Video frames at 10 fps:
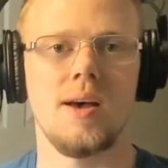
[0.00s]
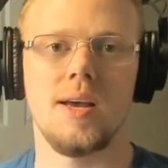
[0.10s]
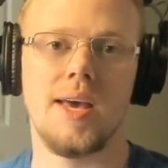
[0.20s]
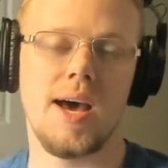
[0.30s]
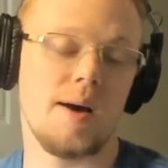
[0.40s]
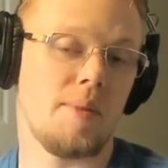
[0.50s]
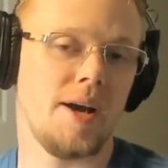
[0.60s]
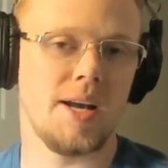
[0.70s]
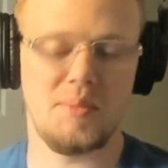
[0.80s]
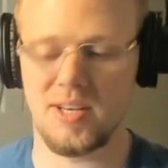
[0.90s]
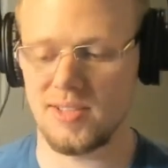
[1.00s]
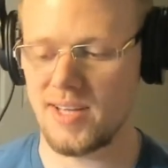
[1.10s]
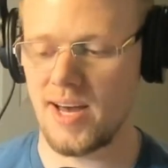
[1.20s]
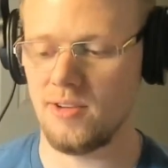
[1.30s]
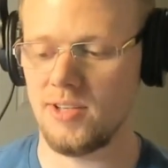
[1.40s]
yeah, I might not be as
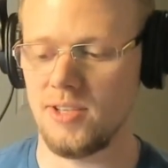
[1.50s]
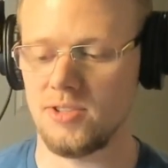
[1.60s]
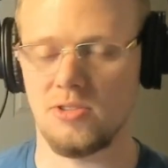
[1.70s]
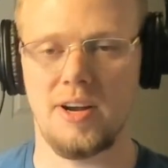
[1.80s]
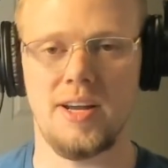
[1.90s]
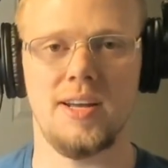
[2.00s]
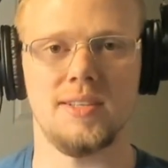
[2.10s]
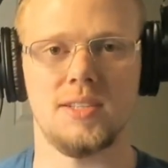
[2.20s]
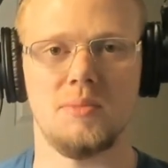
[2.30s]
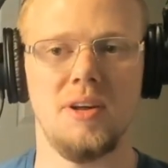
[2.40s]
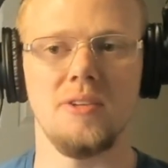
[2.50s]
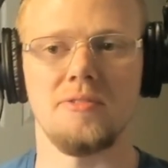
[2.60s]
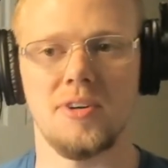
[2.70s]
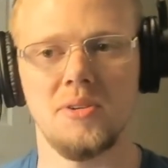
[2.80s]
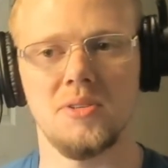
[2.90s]
talented, as great as some other
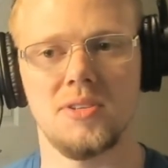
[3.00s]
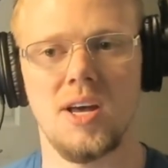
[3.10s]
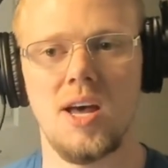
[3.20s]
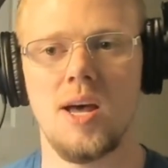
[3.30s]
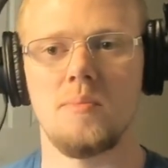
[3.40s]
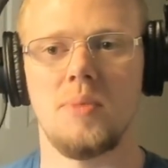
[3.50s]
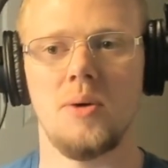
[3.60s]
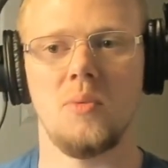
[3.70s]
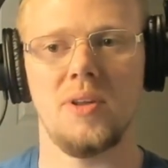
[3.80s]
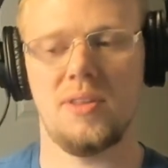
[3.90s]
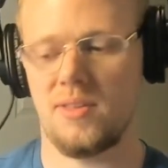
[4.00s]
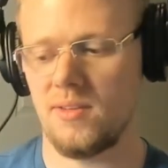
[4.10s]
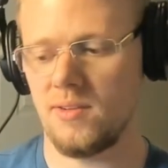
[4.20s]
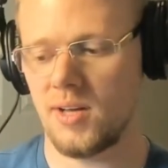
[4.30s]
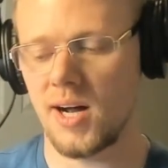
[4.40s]
folks, but with
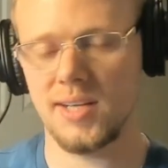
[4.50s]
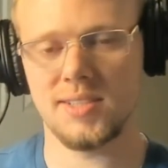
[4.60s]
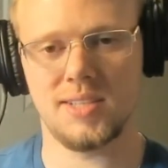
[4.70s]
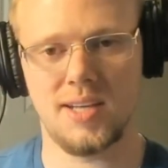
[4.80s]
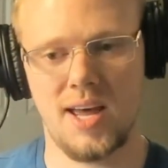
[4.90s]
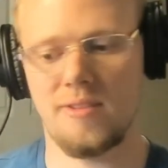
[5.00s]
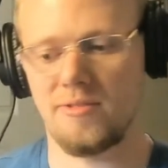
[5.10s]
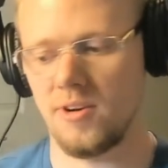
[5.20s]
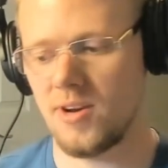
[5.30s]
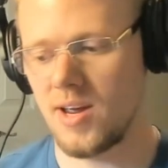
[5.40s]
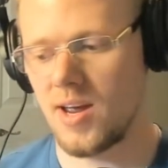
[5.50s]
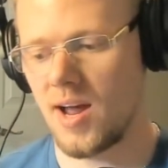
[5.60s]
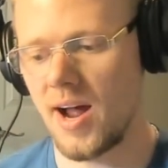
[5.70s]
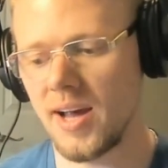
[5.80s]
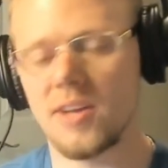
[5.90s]
constant effort,
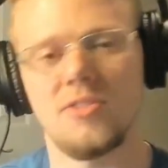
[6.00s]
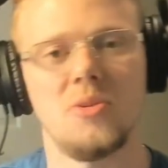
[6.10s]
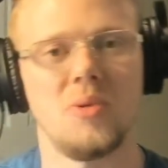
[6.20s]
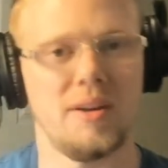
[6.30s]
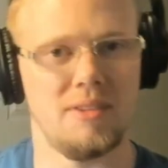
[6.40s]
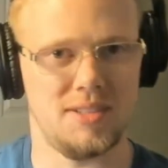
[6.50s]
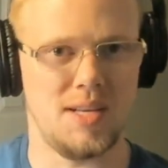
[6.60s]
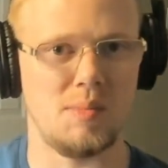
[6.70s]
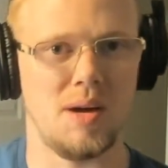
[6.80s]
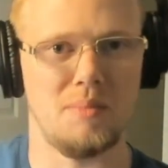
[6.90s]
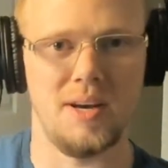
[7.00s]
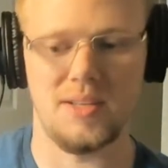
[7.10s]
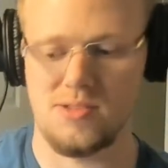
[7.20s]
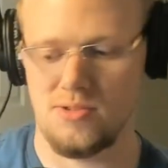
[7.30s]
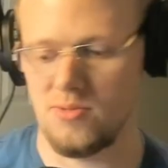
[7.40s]
I can do whatever I set my
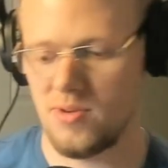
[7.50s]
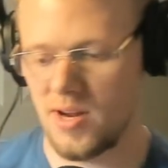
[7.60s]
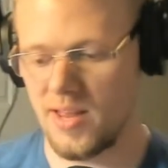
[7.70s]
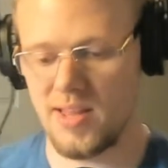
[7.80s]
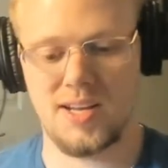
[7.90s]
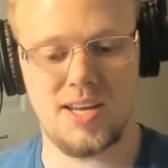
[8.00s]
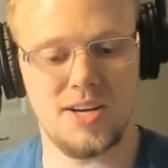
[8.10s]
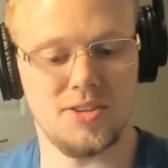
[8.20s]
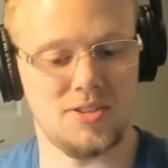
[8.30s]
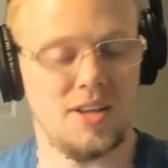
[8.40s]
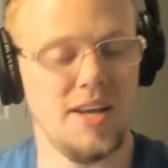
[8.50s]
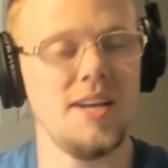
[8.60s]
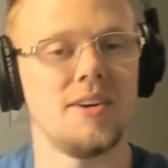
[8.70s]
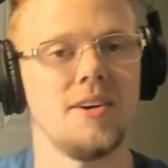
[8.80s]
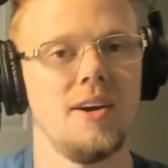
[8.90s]
mind to. And then years
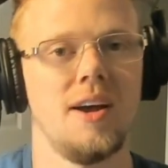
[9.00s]
later,